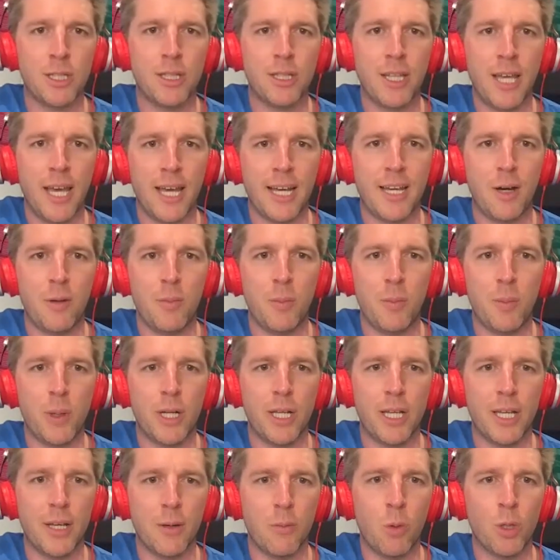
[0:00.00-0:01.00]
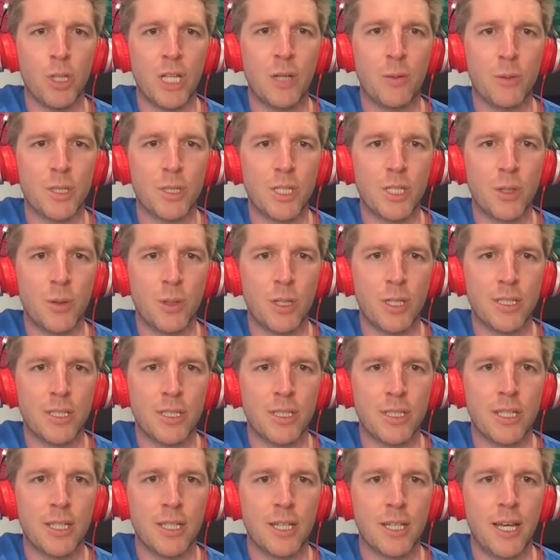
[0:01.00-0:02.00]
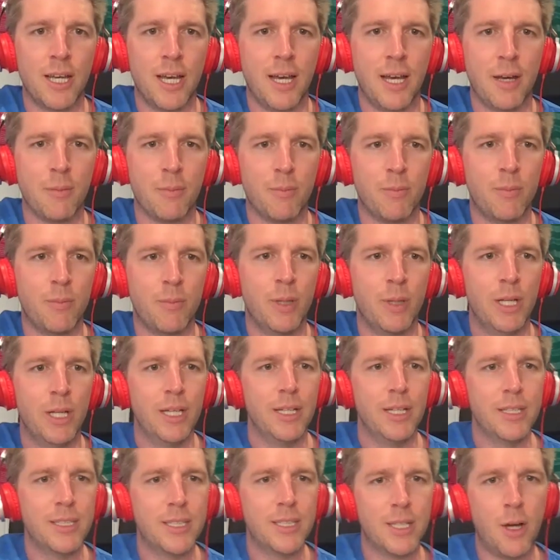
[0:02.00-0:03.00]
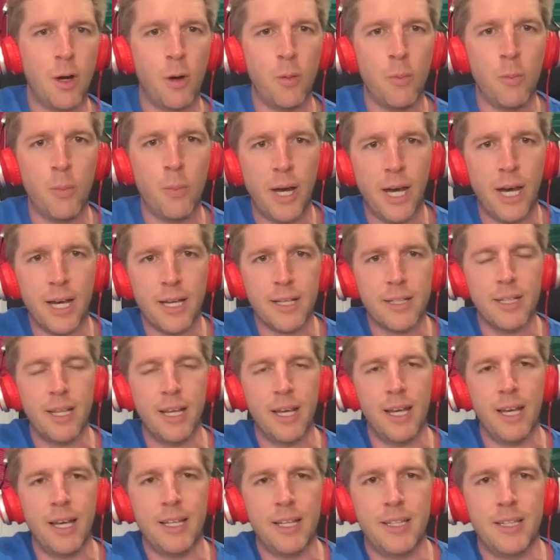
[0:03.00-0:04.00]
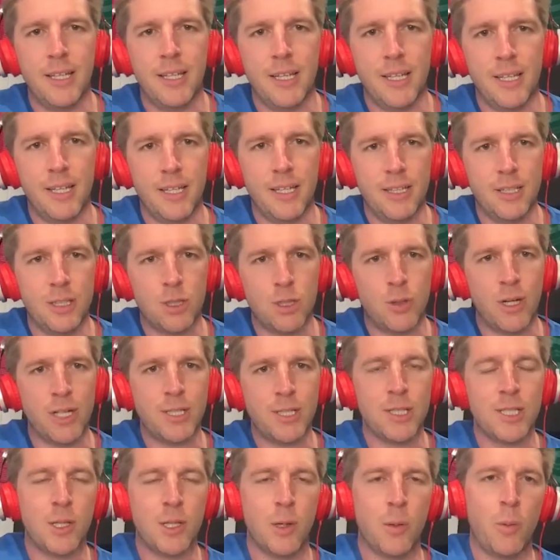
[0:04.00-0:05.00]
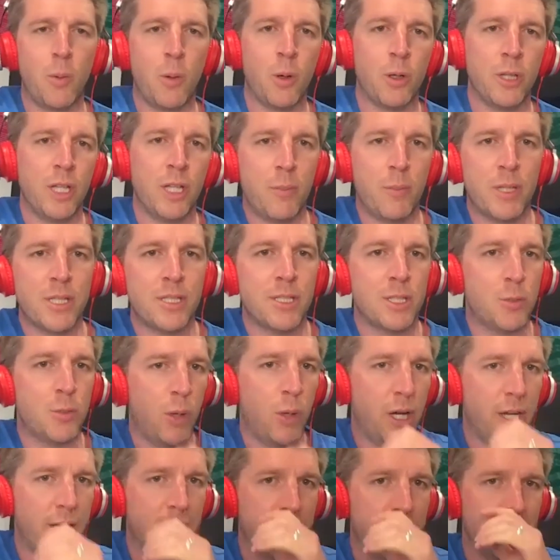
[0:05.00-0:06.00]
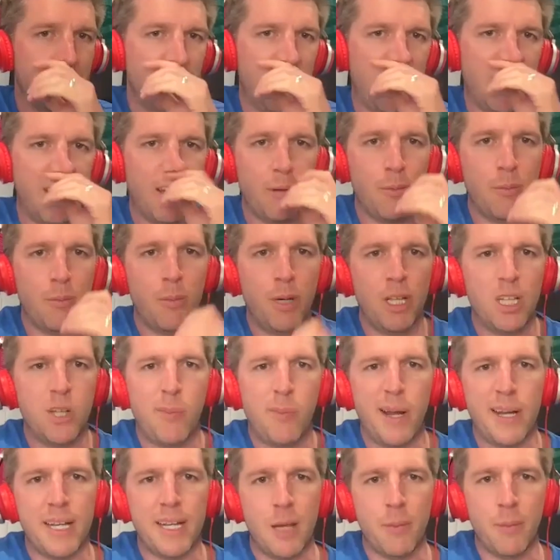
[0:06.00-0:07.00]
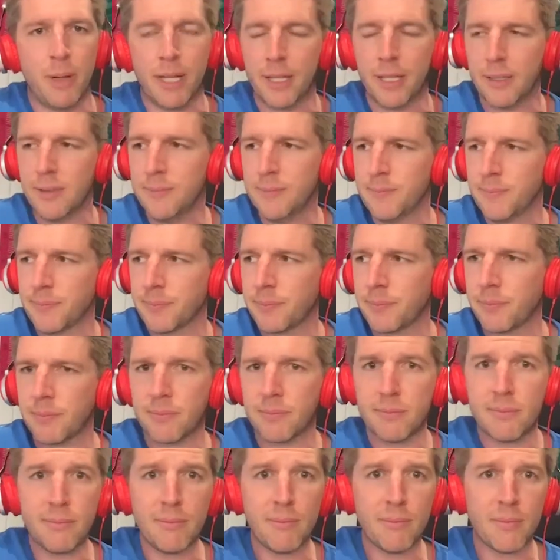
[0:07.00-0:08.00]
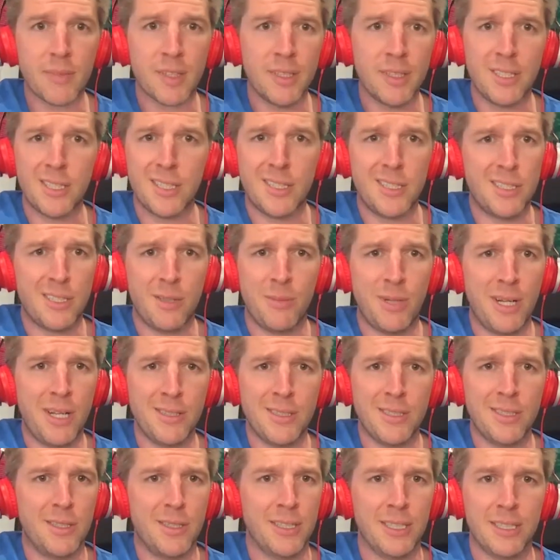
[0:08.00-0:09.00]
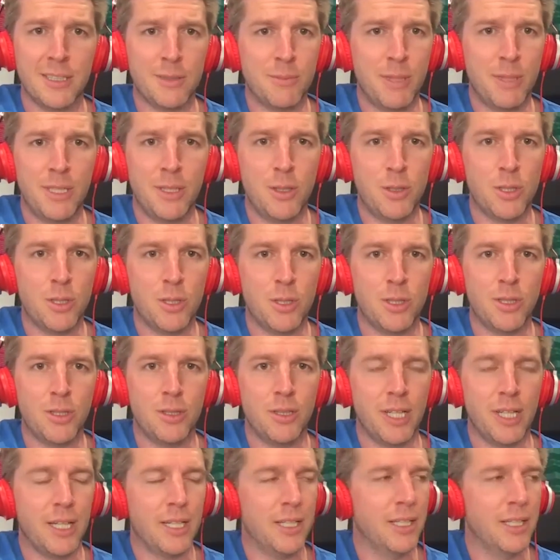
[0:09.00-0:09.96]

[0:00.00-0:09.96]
their company and what they were doing to combat the stresses that were put on their business by the pandemic. Just because somebody else is doing it doesn't mean you should do that.